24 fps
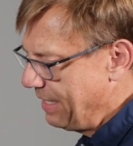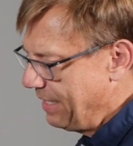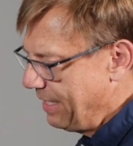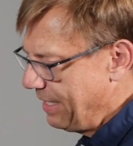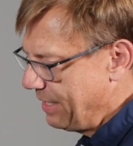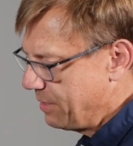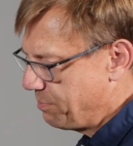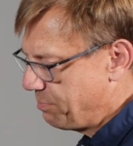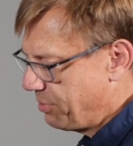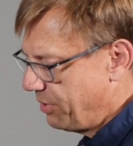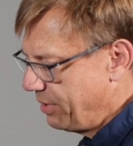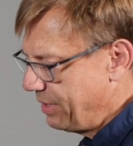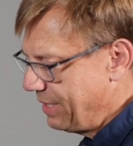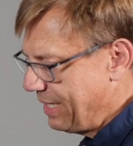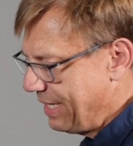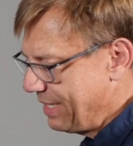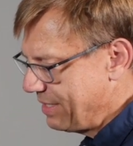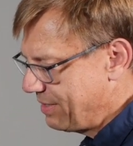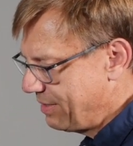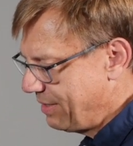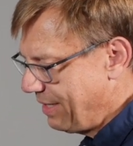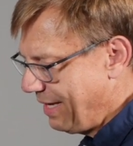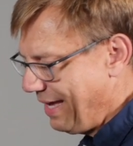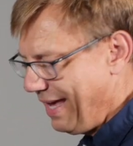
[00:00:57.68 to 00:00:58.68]
it's pretty
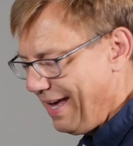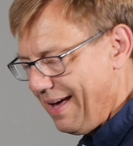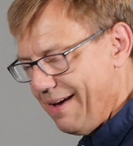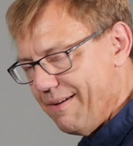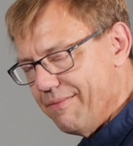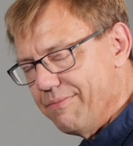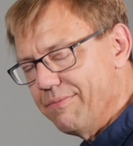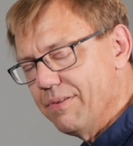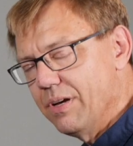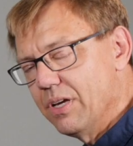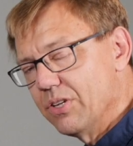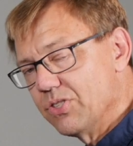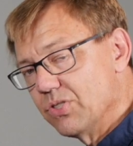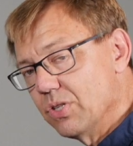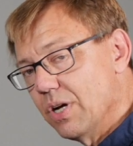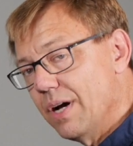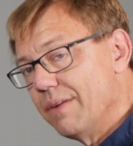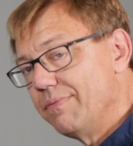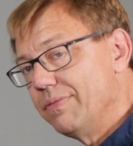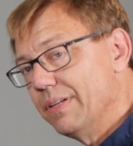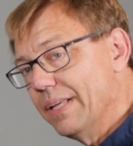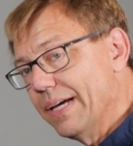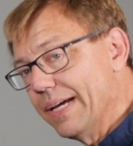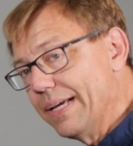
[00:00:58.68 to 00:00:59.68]
nice to have a
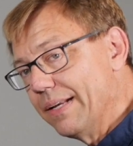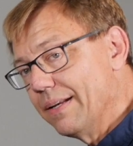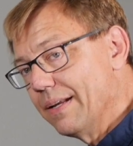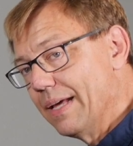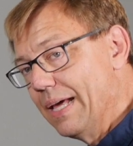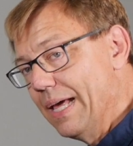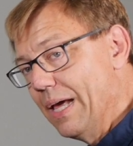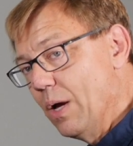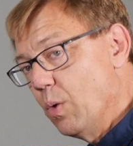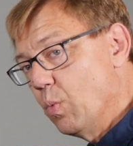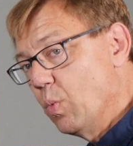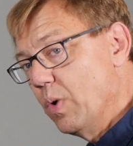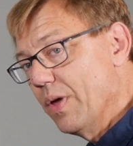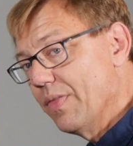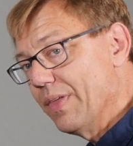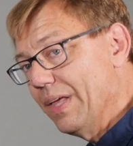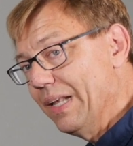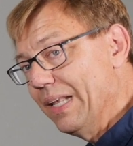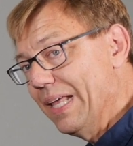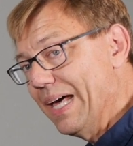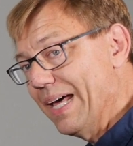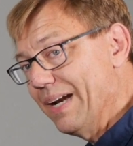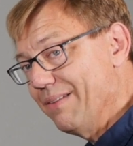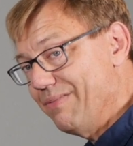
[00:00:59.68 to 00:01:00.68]
soft light with
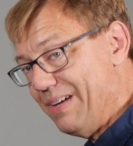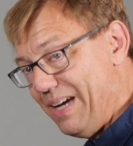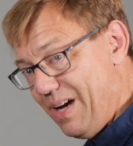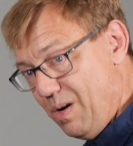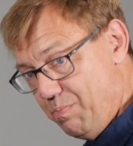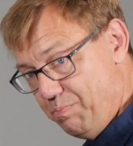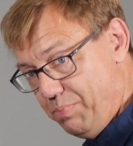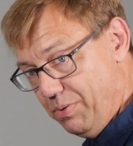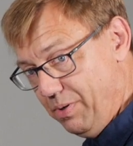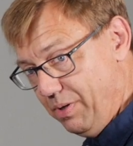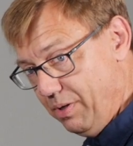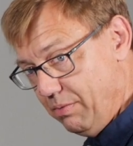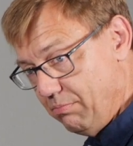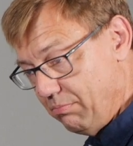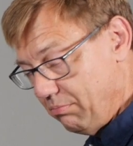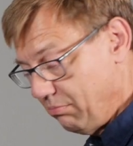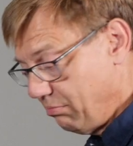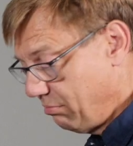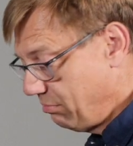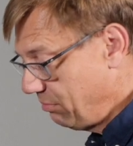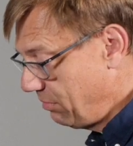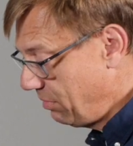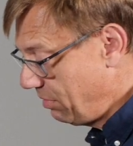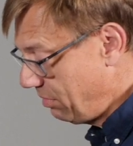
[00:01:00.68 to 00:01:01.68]
a lot of output
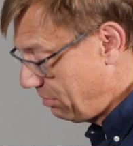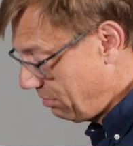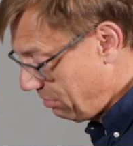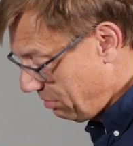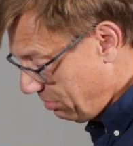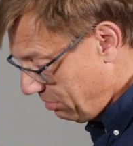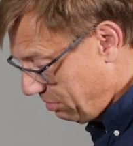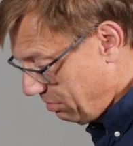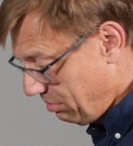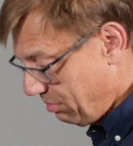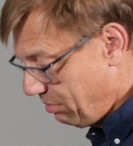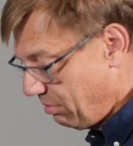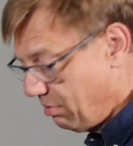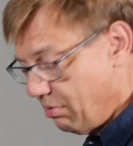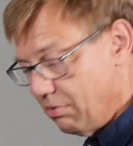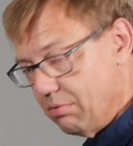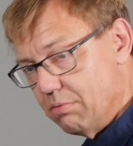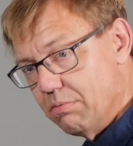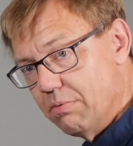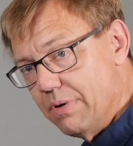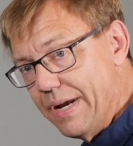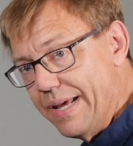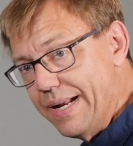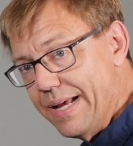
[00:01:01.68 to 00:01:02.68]

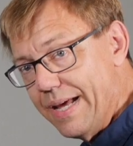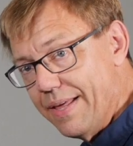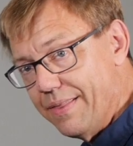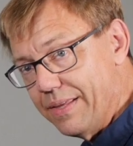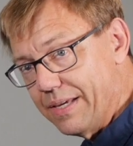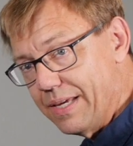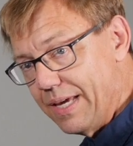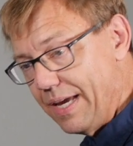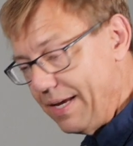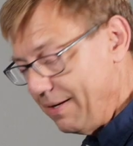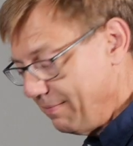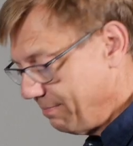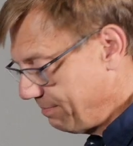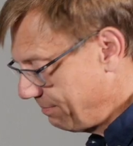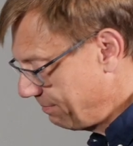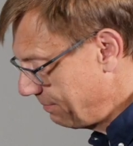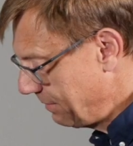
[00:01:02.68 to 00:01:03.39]
right out of the gate.